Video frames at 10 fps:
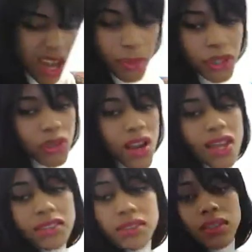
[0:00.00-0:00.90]
Come and
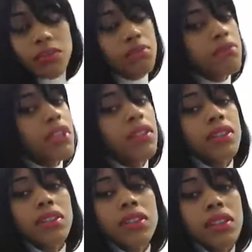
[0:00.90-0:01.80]
rescue
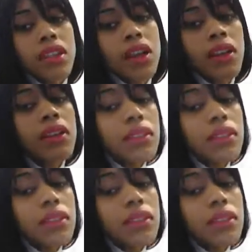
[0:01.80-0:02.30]
me.